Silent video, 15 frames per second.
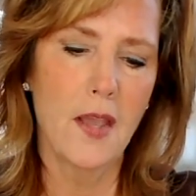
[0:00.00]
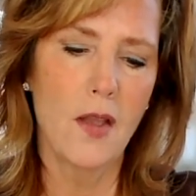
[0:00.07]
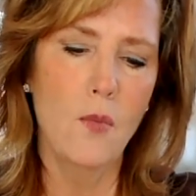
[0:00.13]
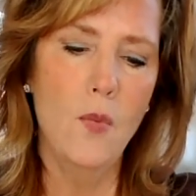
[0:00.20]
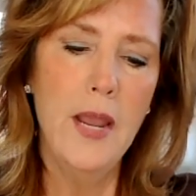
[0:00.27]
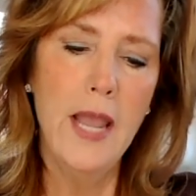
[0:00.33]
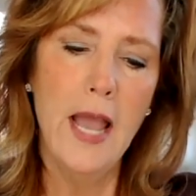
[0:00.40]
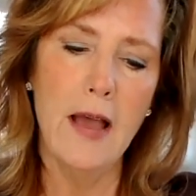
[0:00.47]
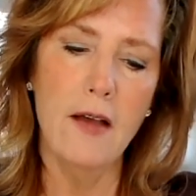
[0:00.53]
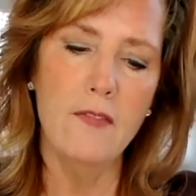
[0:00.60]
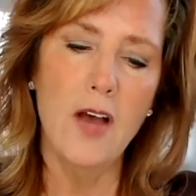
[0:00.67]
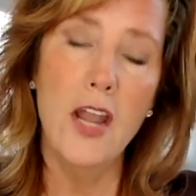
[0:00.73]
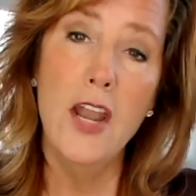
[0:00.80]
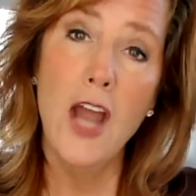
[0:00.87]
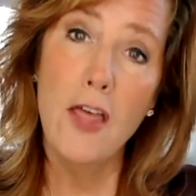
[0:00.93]
we have
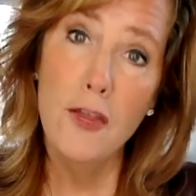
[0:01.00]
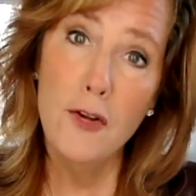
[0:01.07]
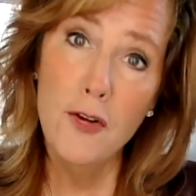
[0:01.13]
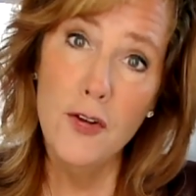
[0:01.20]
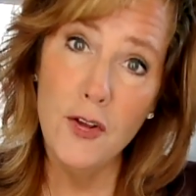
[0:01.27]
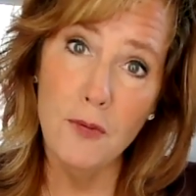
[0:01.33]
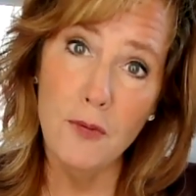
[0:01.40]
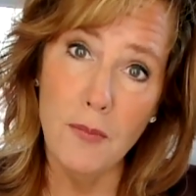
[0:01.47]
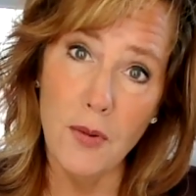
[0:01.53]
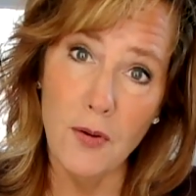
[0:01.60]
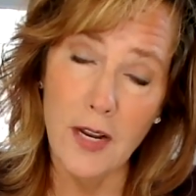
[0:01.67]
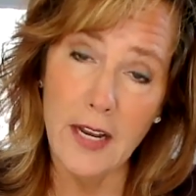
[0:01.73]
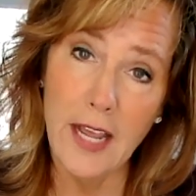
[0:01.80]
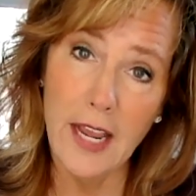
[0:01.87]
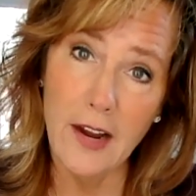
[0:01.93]
another new moon
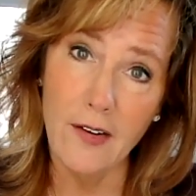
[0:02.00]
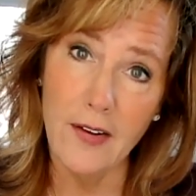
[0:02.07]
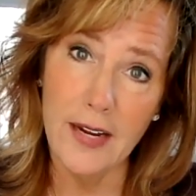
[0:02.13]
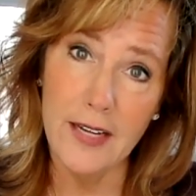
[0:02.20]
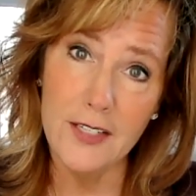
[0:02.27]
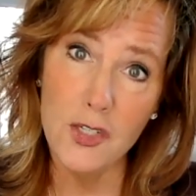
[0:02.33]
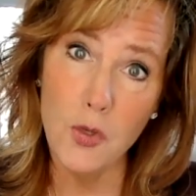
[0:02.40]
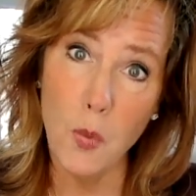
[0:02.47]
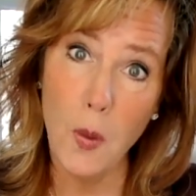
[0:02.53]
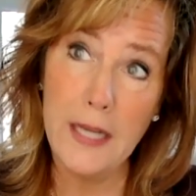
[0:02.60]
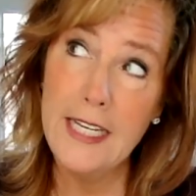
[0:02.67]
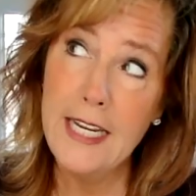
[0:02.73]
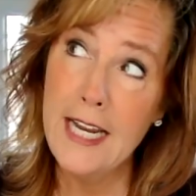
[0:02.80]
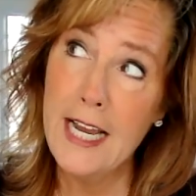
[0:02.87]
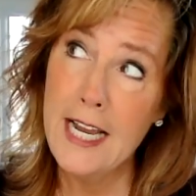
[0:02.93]
in Aries,
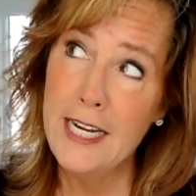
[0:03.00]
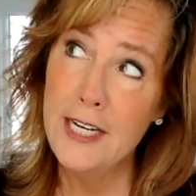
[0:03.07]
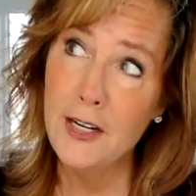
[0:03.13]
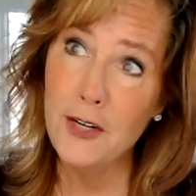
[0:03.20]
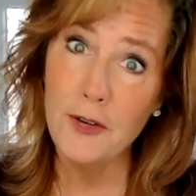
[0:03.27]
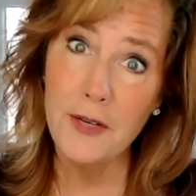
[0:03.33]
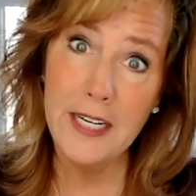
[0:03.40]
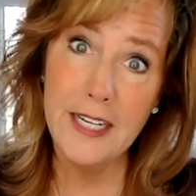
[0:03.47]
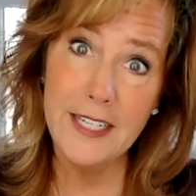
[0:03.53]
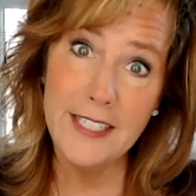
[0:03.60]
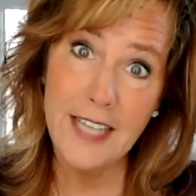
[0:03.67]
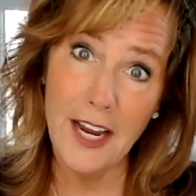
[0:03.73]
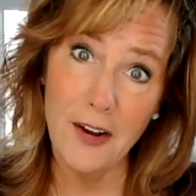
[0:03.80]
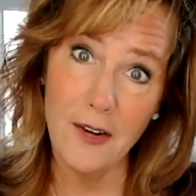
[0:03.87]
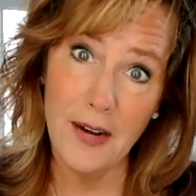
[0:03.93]
29 degrees
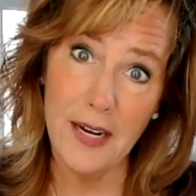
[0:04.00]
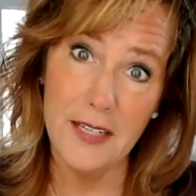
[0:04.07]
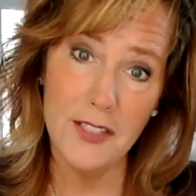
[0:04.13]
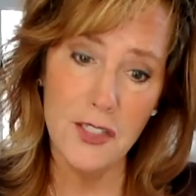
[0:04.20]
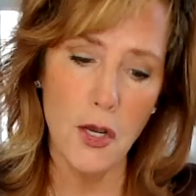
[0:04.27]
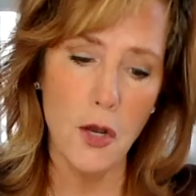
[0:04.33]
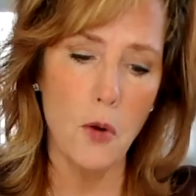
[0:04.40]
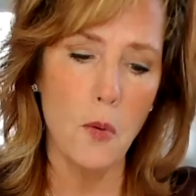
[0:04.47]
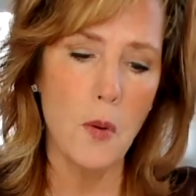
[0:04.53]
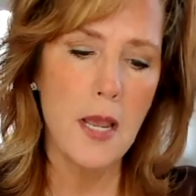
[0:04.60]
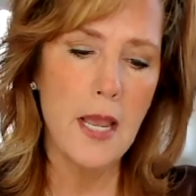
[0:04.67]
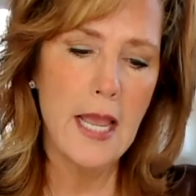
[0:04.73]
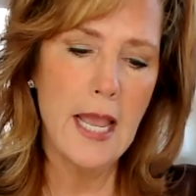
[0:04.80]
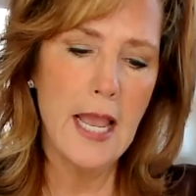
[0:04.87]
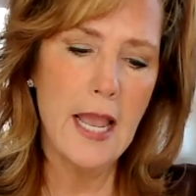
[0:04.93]
Aries. So
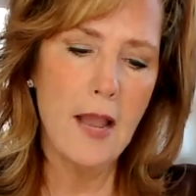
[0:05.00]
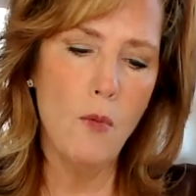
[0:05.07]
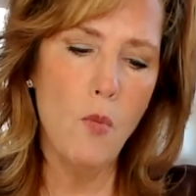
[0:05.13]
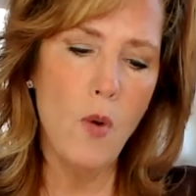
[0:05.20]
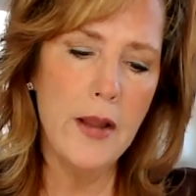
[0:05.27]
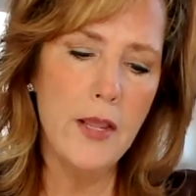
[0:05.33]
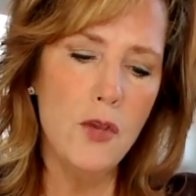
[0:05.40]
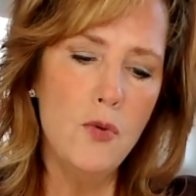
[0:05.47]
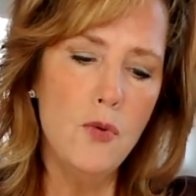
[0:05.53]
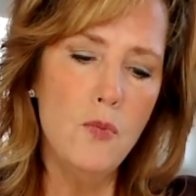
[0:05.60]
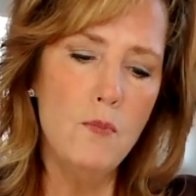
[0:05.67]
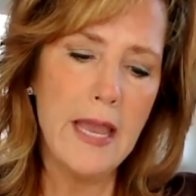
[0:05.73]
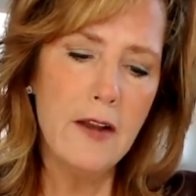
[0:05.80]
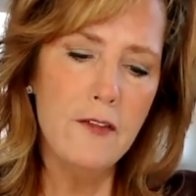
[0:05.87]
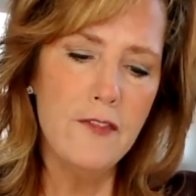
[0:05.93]
what you
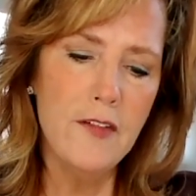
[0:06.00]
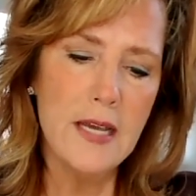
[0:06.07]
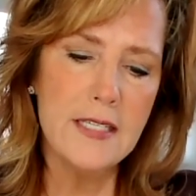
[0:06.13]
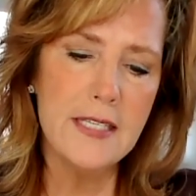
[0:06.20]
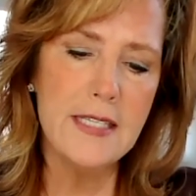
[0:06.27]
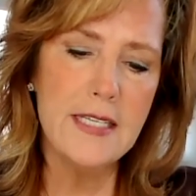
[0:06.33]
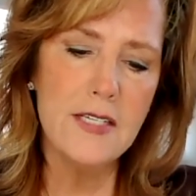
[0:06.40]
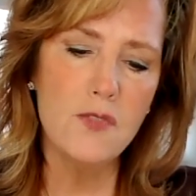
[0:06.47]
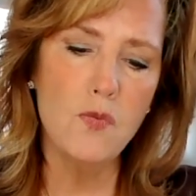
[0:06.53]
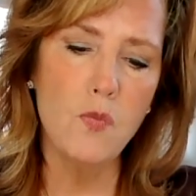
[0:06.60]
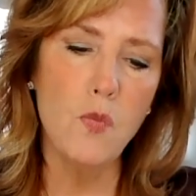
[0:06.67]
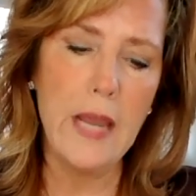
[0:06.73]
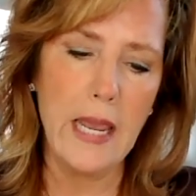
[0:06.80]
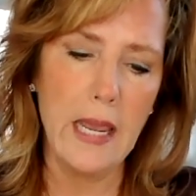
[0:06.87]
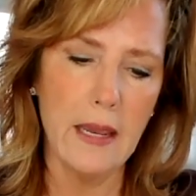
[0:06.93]
manifest this
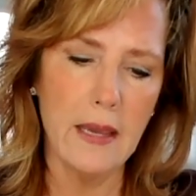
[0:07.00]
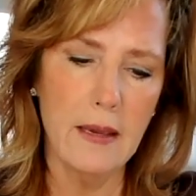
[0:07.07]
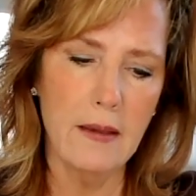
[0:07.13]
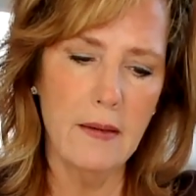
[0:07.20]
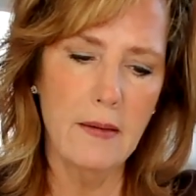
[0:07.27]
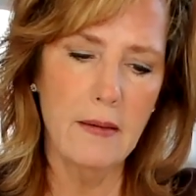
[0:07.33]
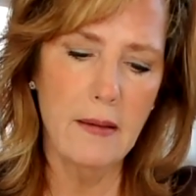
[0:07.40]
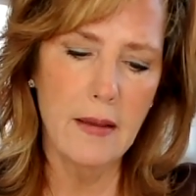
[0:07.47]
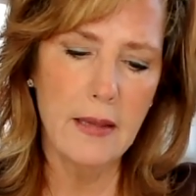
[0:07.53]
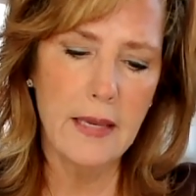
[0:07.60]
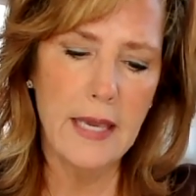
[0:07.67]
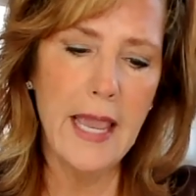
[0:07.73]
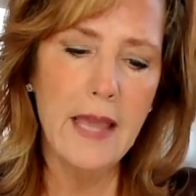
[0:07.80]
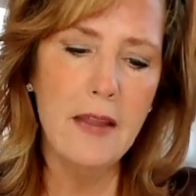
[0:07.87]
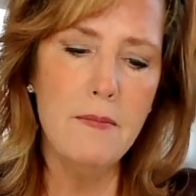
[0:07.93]
week
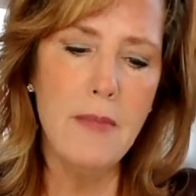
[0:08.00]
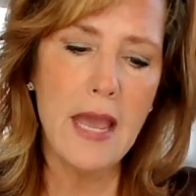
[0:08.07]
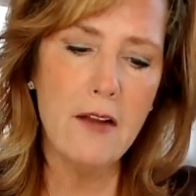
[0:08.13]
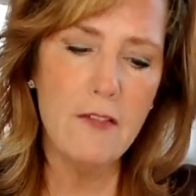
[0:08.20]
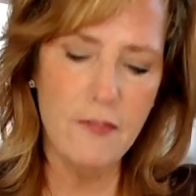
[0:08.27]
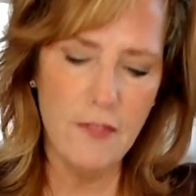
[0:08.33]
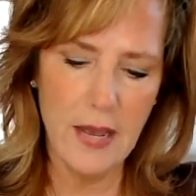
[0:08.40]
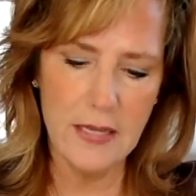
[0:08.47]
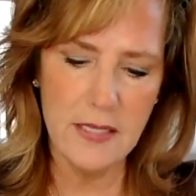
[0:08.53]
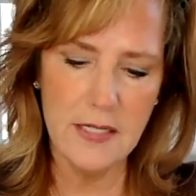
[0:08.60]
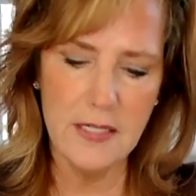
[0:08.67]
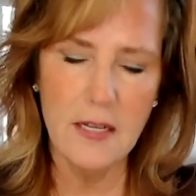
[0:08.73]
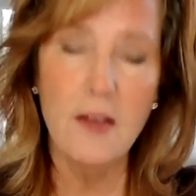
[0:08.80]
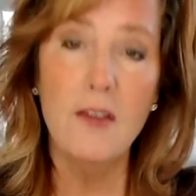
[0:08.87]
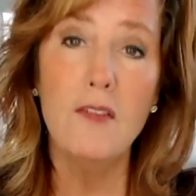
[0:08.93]
can
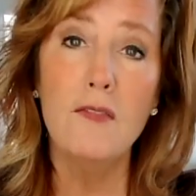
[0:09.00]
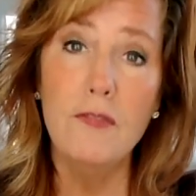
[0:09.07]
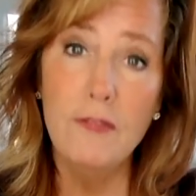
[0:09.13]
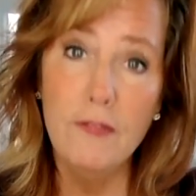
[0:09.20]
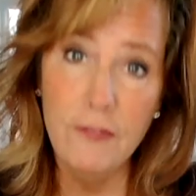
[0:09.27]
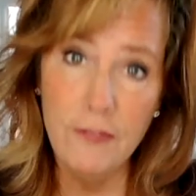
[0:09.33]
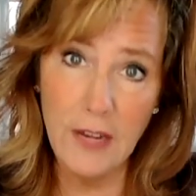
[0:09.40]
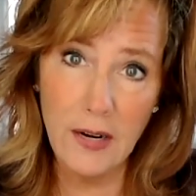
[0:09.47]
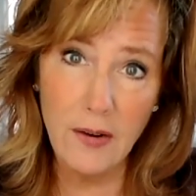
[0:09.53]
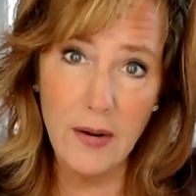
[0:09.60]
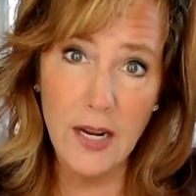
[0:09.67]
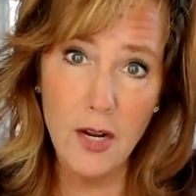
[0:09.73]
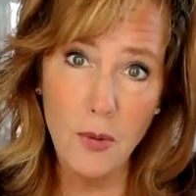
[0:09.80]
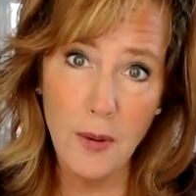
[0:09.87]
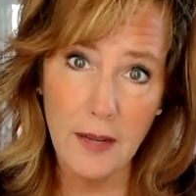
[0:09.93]
manifest
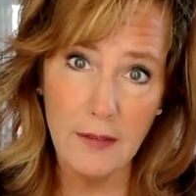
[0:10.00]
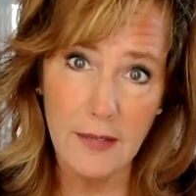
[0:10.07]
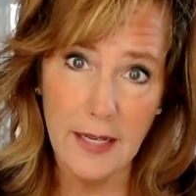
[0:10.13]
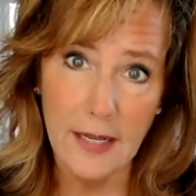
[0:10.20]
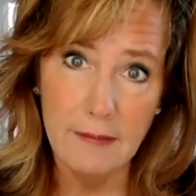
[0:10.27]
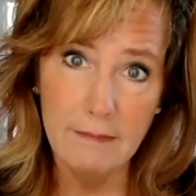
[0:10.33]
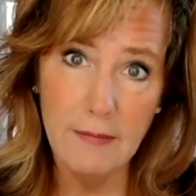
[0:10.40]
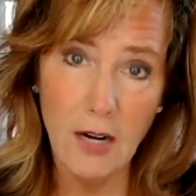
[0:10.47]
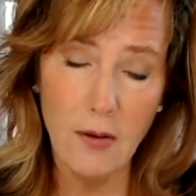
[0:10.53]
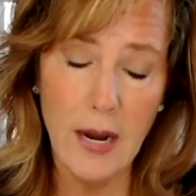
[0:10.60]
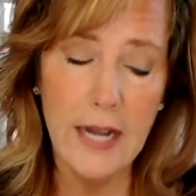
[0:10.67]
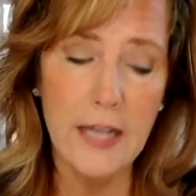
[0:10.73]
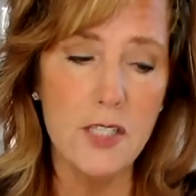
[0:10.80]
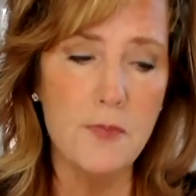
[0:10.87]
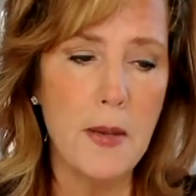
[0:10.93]
very quickly, all
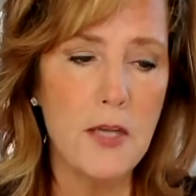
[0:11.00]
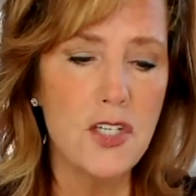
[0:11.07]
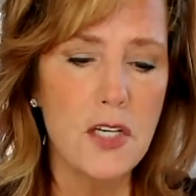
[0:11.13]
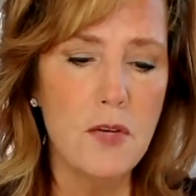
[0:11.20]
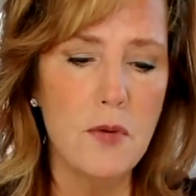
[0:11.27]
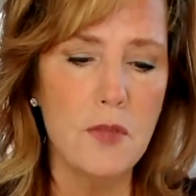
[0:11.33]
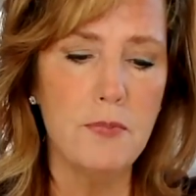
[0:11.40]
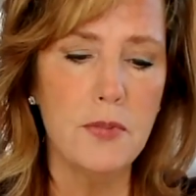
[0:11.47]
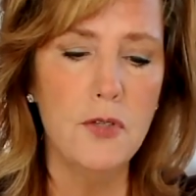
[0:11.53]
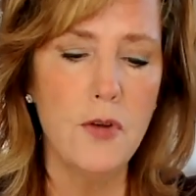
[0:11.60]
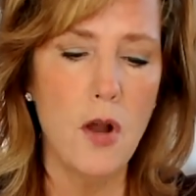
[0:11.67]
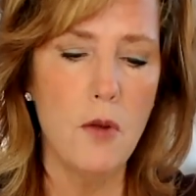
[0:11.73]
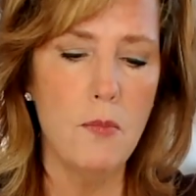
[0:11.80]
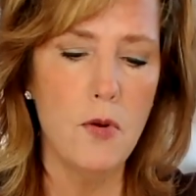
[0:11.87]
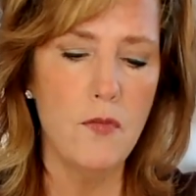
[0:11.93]
right? Especially with
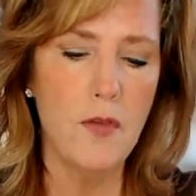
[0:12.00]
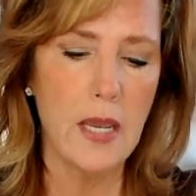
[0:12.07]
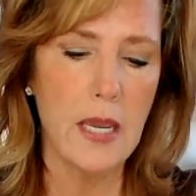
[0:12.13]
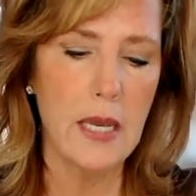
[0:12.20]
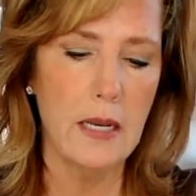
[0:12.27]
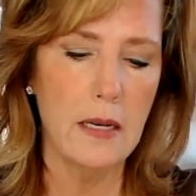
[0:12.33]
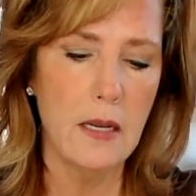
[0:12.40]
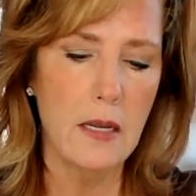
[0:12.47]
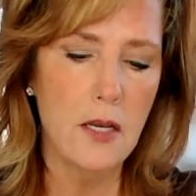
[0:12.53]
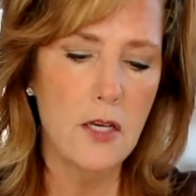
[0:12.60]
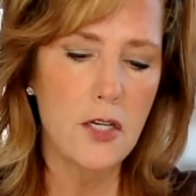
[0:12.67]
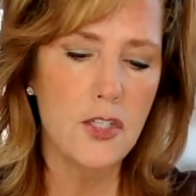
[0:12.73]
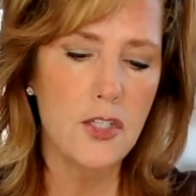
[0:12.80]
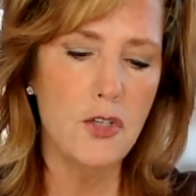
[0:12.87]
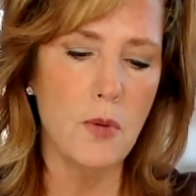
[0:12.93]
Pluto moving in
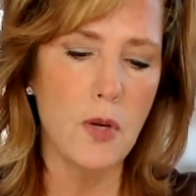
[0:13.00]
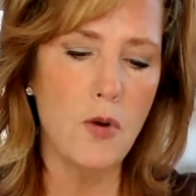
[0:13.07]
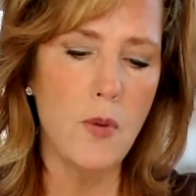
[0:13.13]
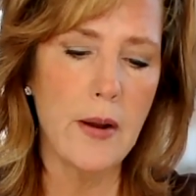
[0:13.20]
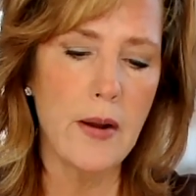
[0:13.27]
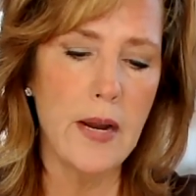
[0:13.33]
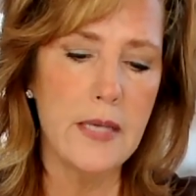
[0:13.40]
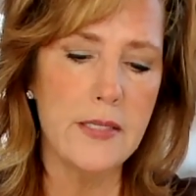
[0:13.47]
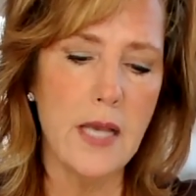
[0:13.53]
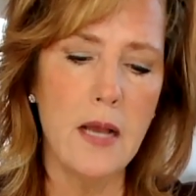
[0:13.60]
to Aquarius.